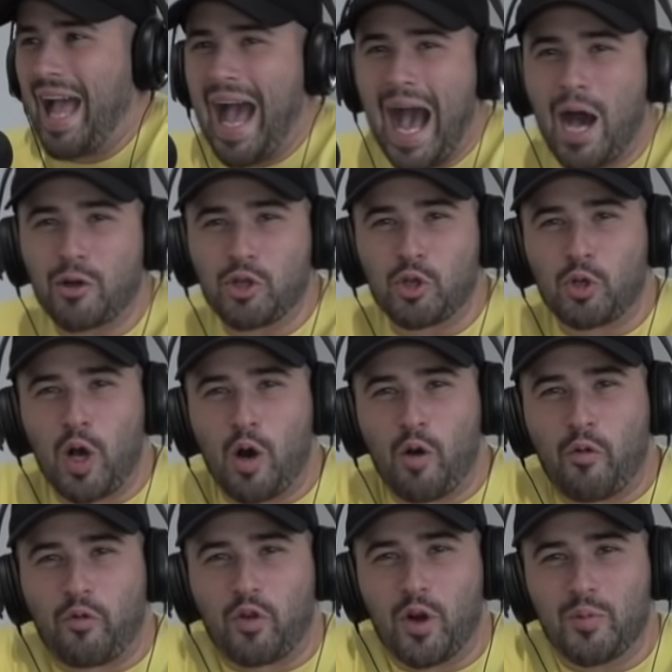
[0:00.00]
How do you go
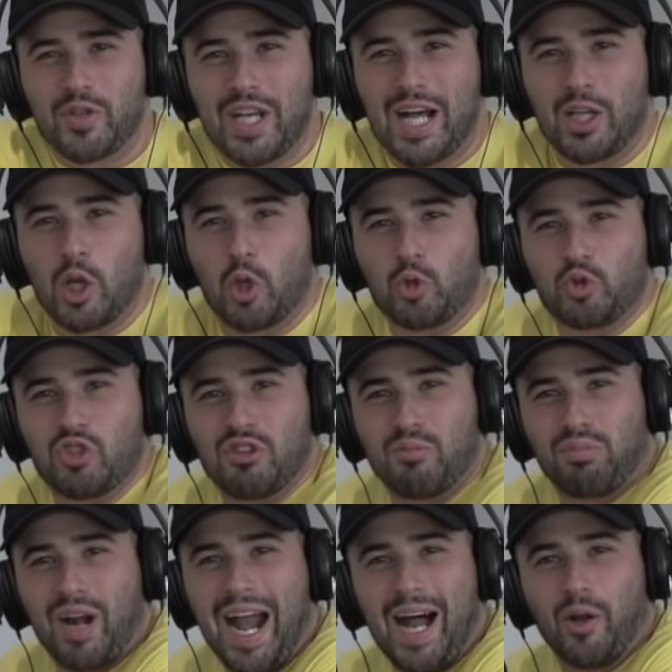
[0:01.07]
from yellow to
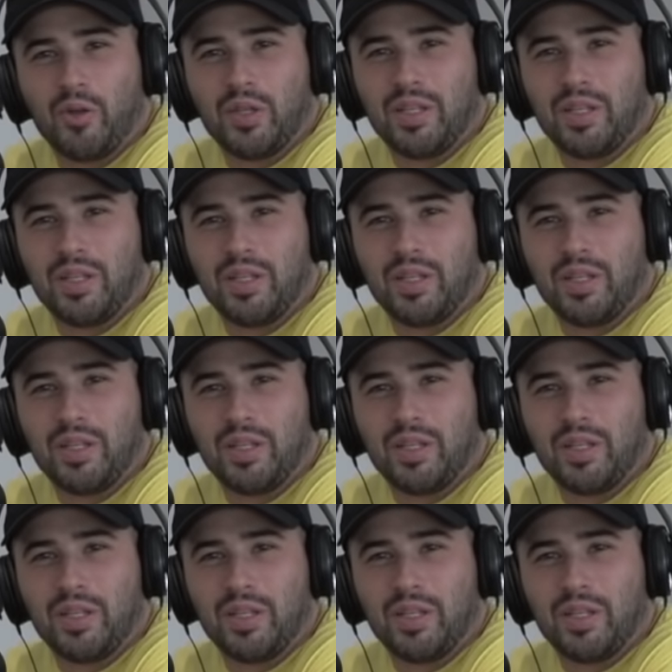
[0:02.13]
brown?